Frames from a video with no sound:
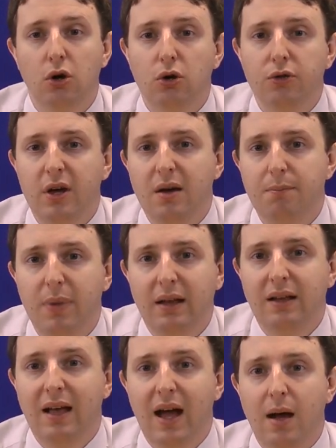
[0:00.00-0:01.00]
Other
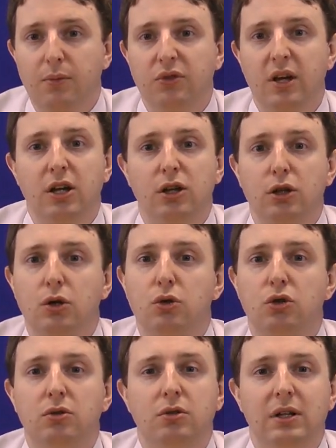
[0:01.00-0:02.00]
embedded apps
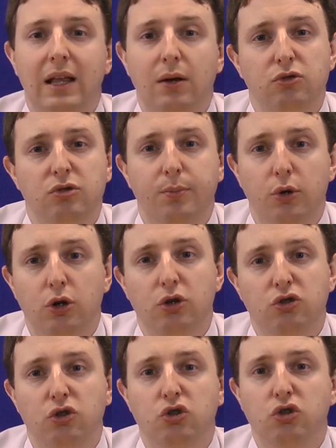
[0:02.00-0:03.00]
include cloud
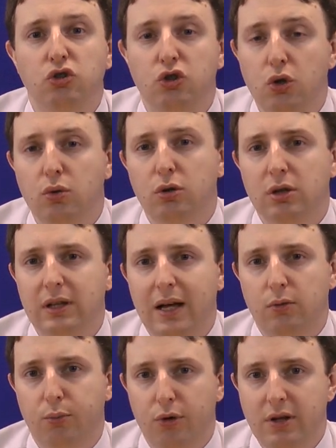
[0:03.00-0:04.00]
support such as Google
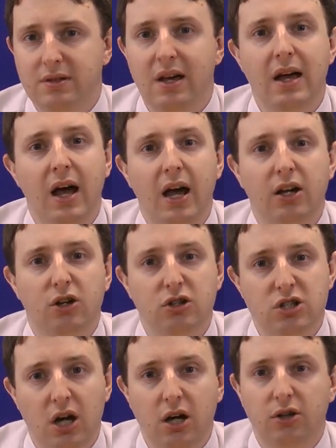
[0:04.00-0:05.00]
Cloud Print and
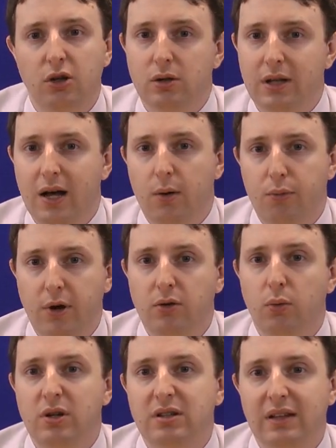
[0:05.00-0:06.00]
Cortado Cloud
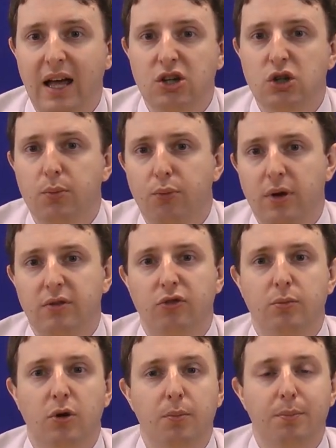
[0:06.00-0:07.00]
Print, which lets you print
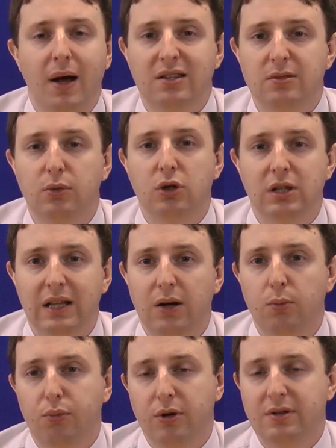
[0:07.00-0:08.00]
from compatible
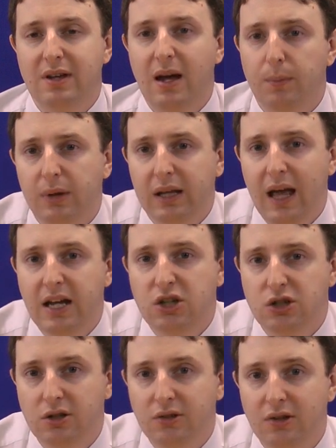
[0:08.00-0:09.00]
cloud print
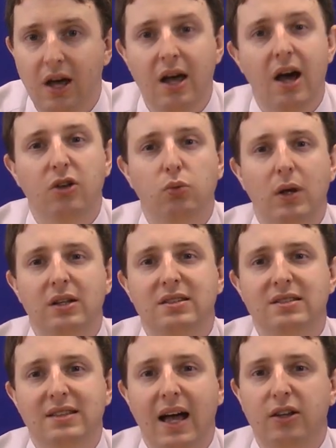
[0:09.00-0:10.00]
applications, as well
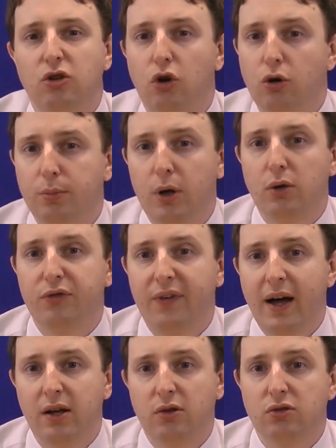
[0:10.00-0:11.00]
as scan and upload
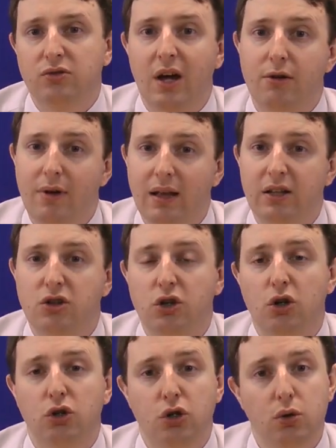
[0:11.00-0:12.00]
files directly
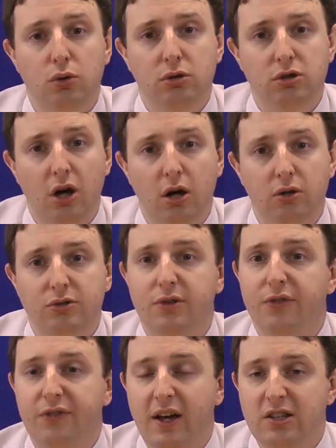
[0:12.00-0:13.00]
to your Google
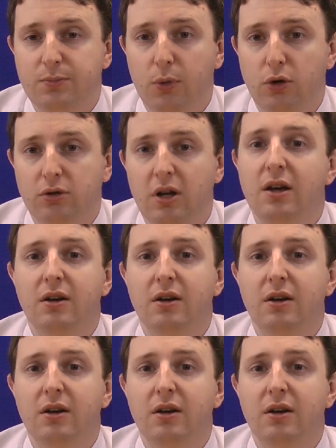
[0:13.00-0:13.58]
Docs, Facebook,